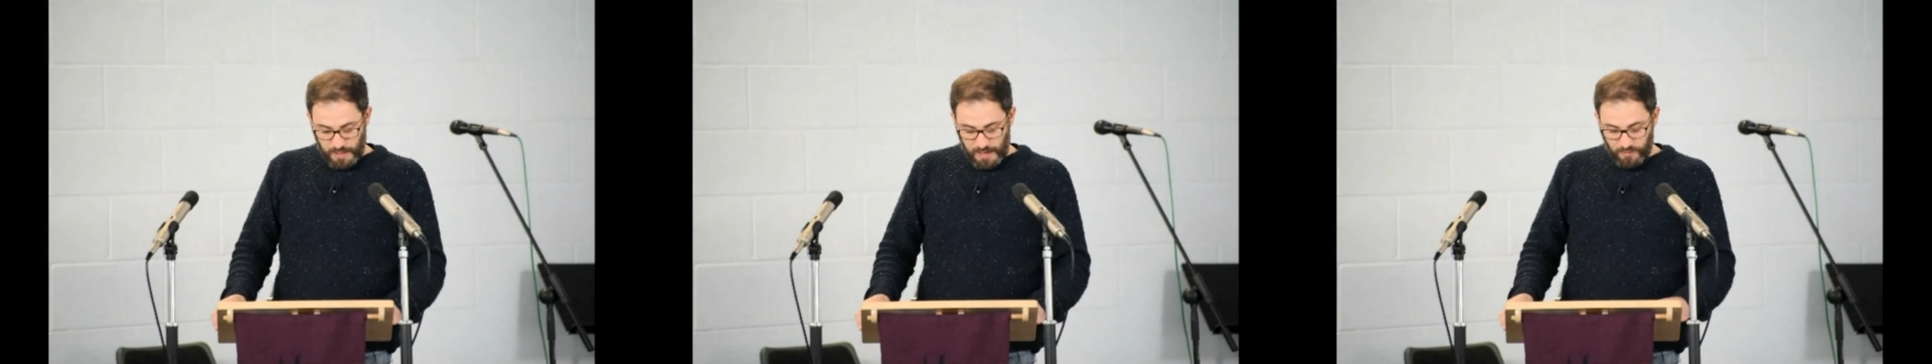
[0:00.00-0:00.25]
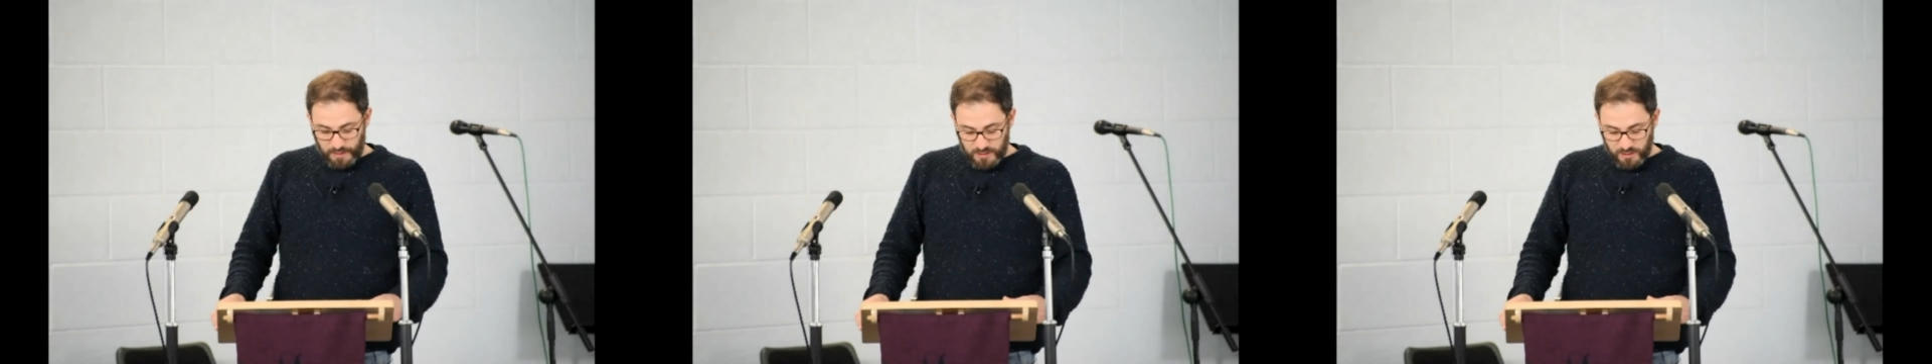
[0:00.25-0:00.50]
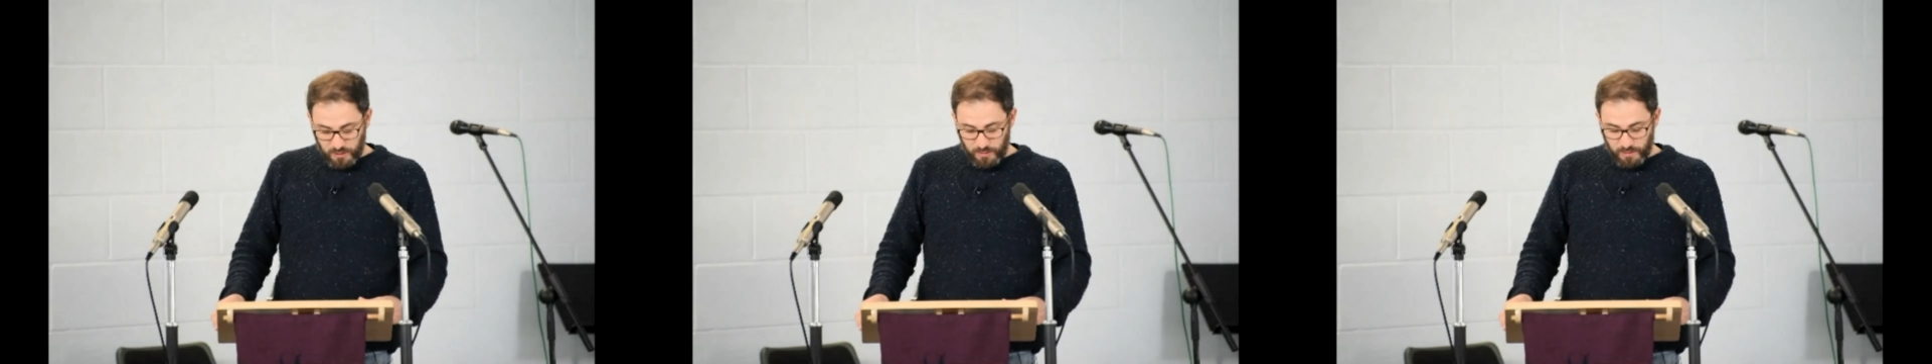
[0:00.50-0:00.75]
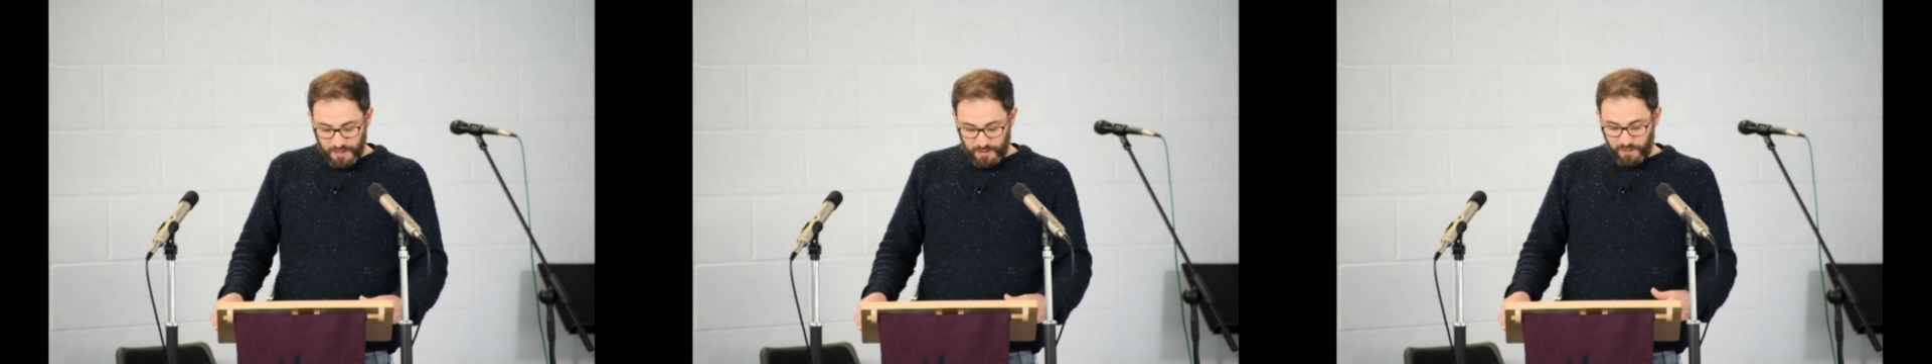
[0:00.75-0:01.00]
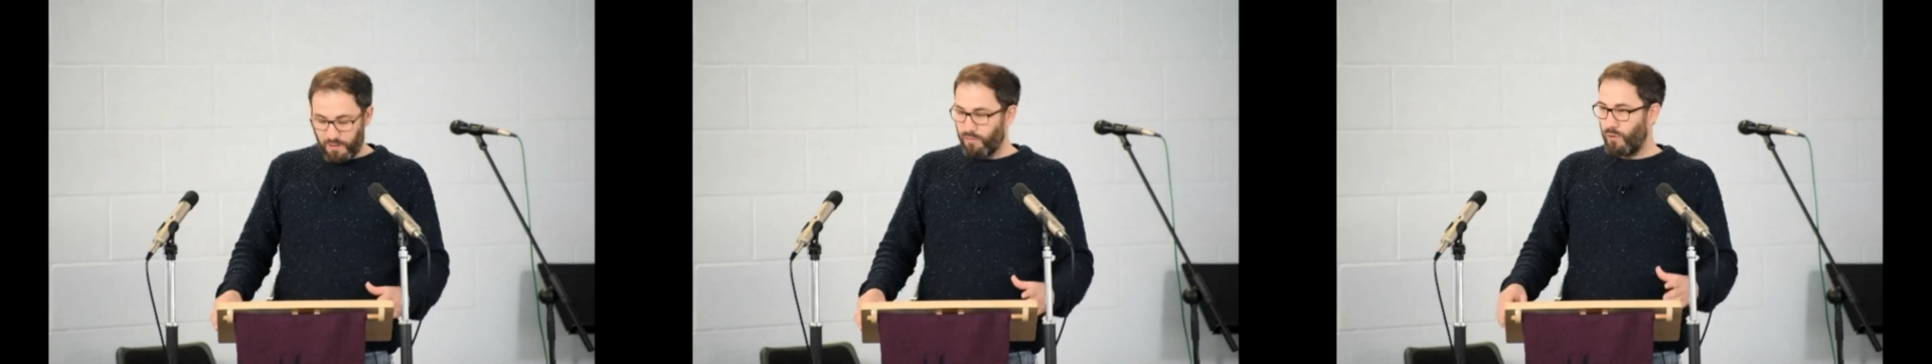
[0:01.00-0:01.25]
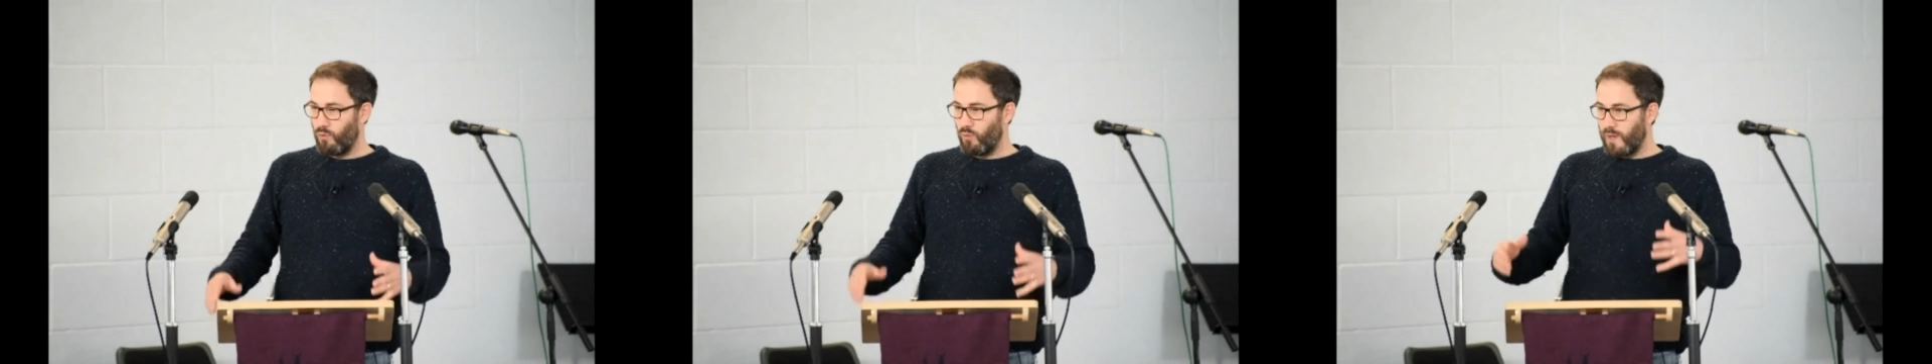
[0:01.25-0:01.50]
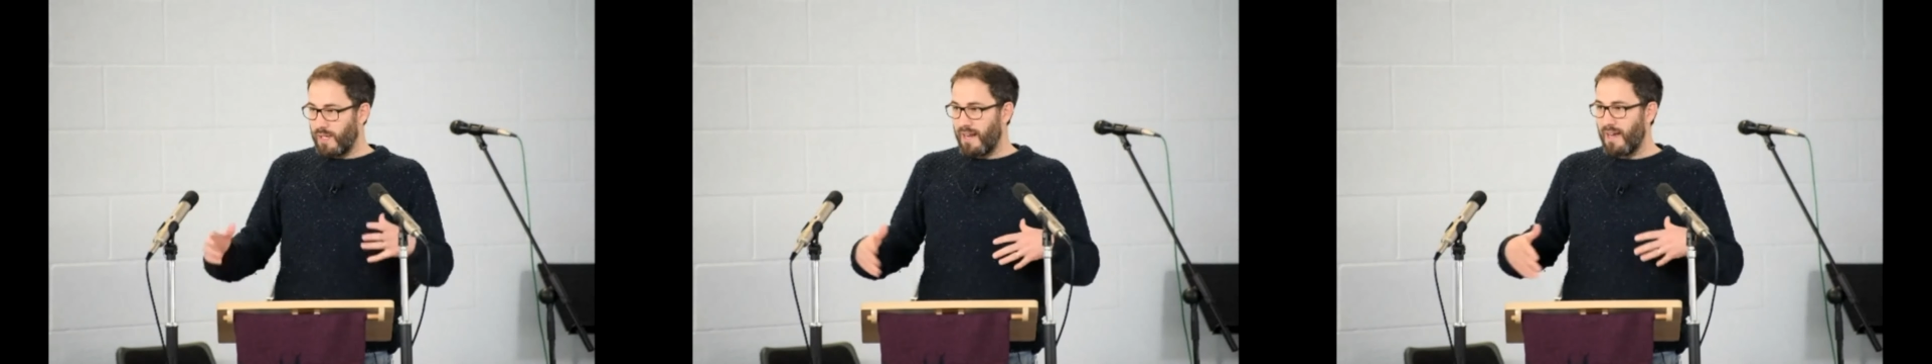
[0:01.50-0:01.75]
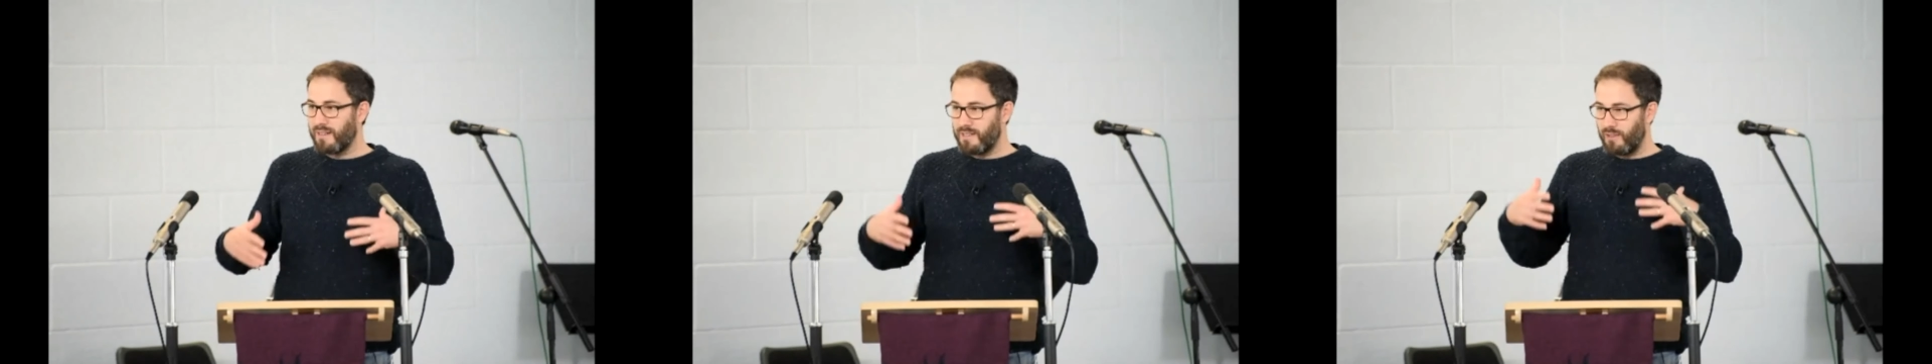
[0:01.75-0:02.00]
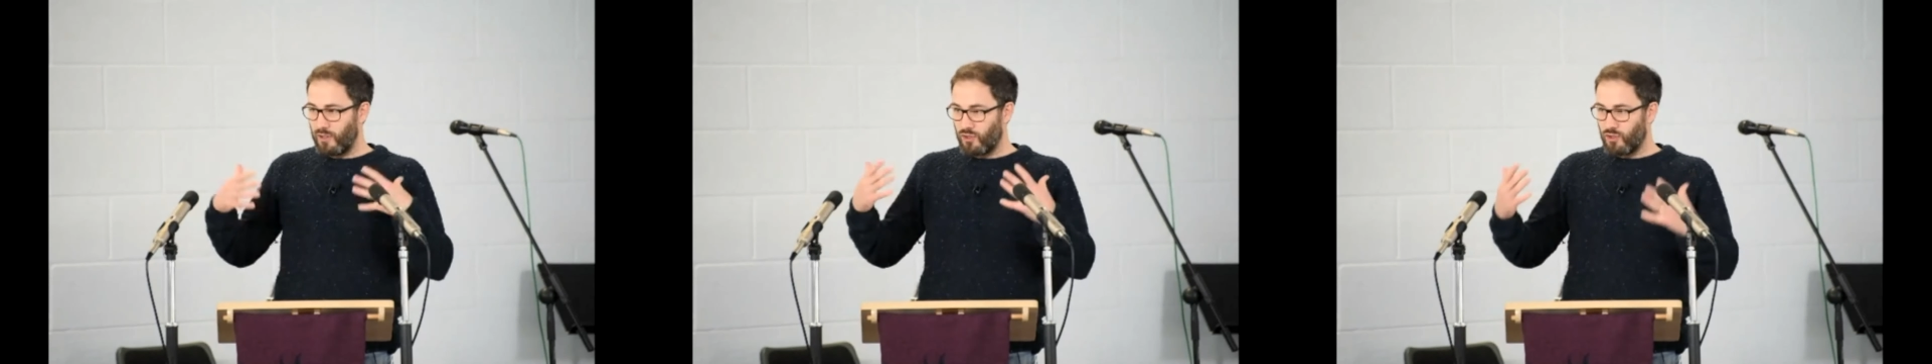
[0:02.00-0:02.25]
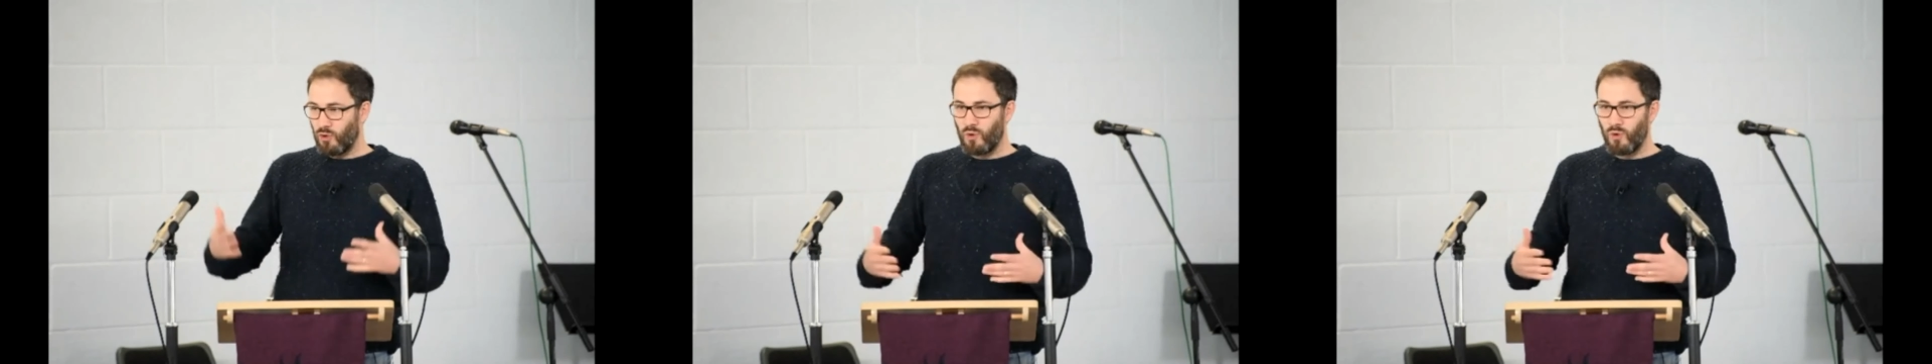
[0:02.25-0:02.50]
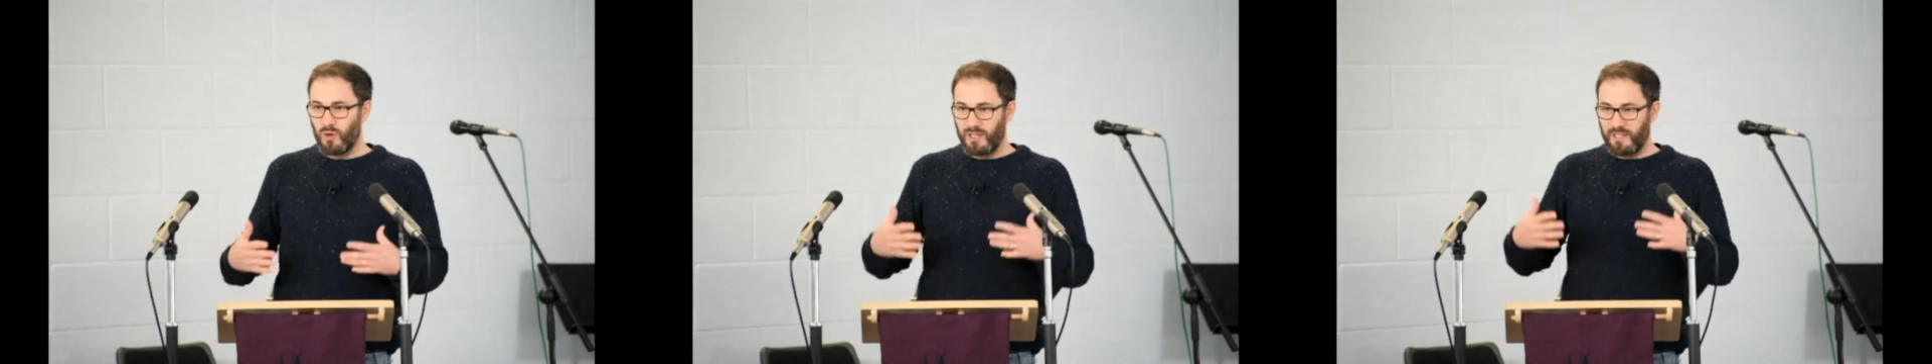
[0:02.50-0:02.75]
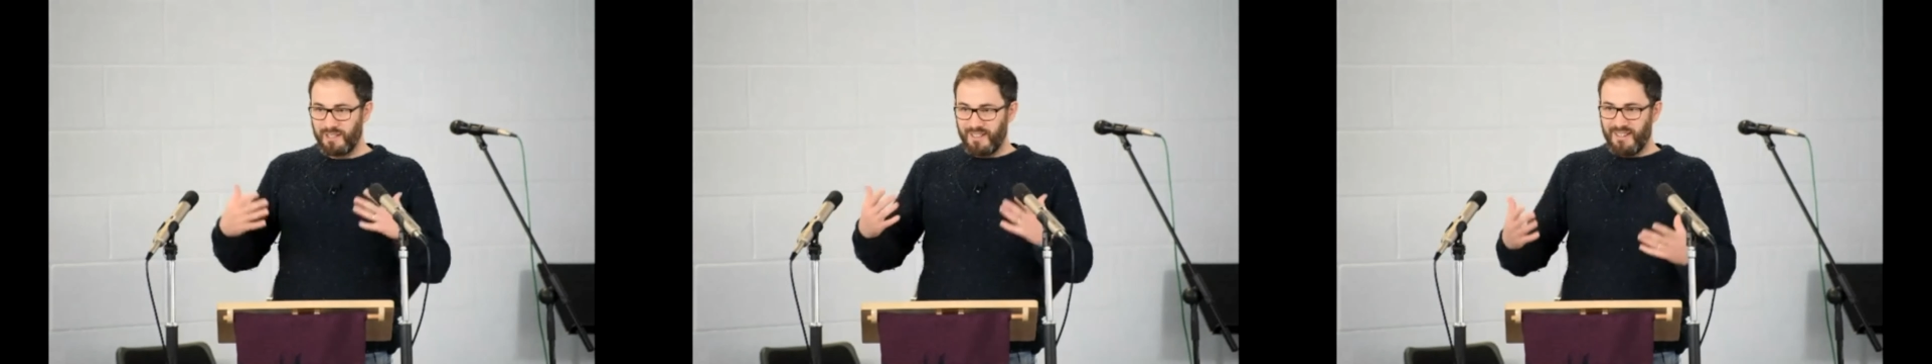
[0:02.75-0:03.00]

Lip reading: And they do that through reenacting the story